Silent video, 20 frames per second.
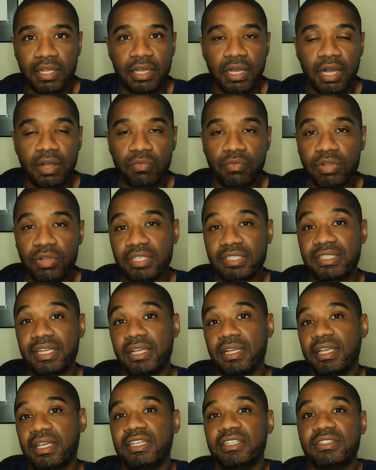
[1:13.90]
real
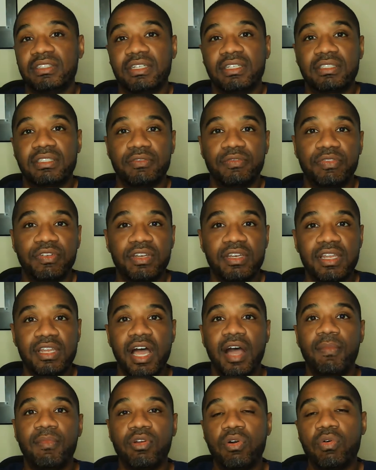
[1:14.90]
estate is a
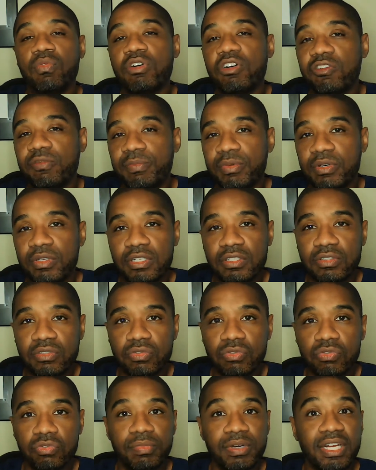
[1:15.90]
phenomenal wealth building
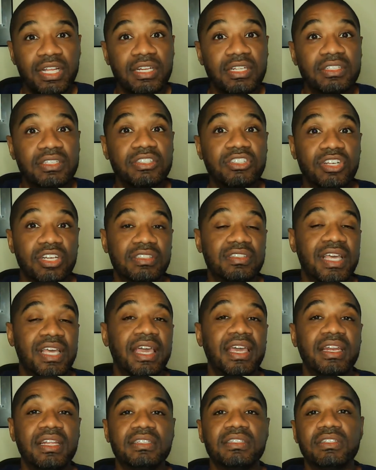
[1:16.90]
tool, but it is just
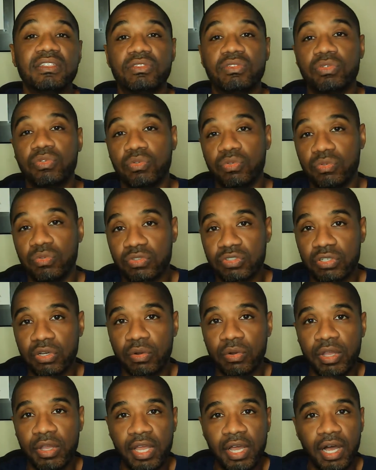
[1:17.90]
that, it is a tool.
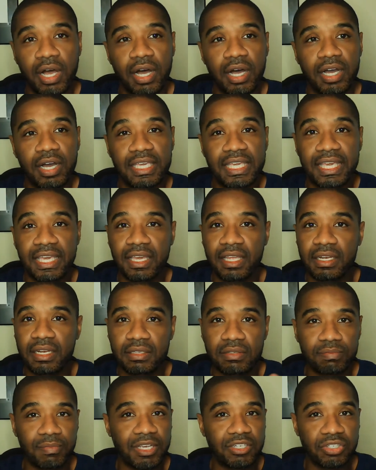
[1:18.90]
So
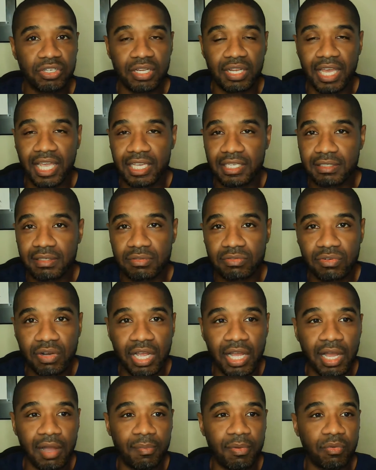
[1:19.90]
again, make sure you like and
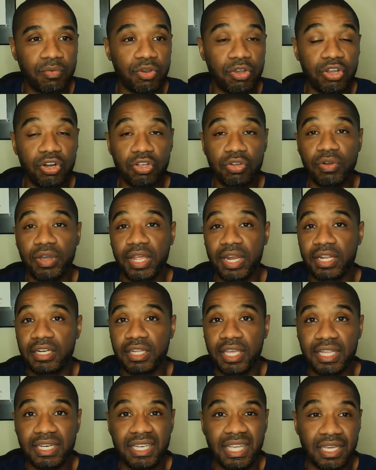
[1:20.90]
subscribe, but we're going to go ahead
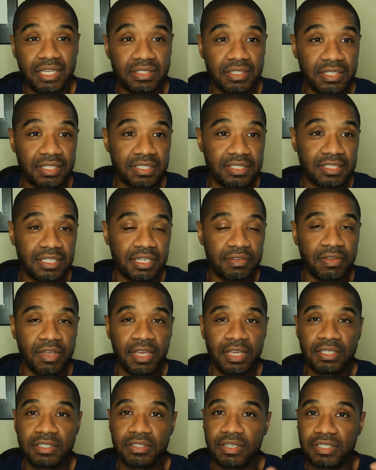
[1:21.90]
and dig into this stuff,
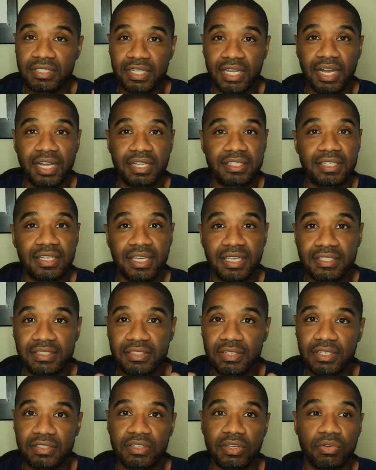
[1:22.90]
to this content.
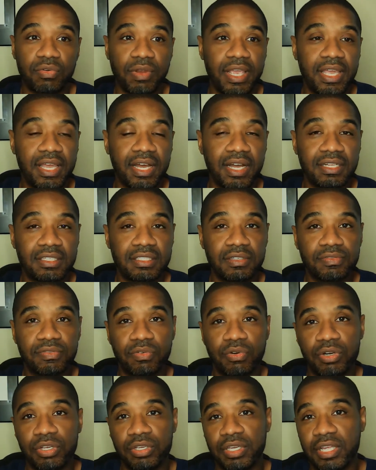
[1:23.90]
It's a great content
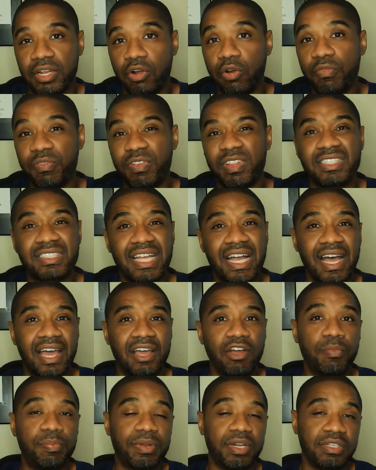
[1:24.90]
for you, and hopefully it's
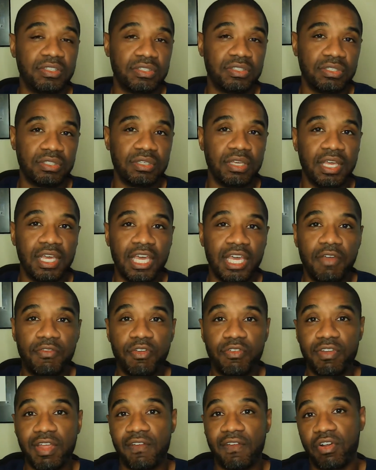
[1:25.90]
eye-opening to you if
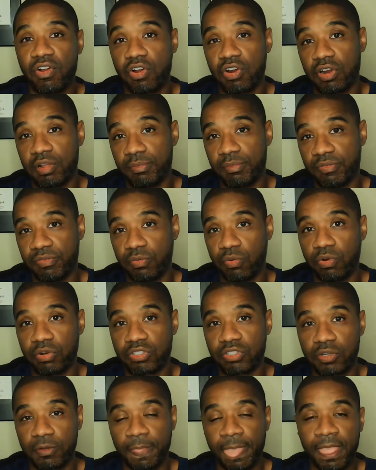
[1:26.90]
you've never heard it before.
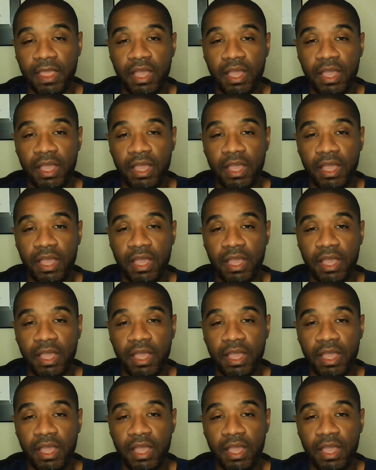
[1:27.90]
So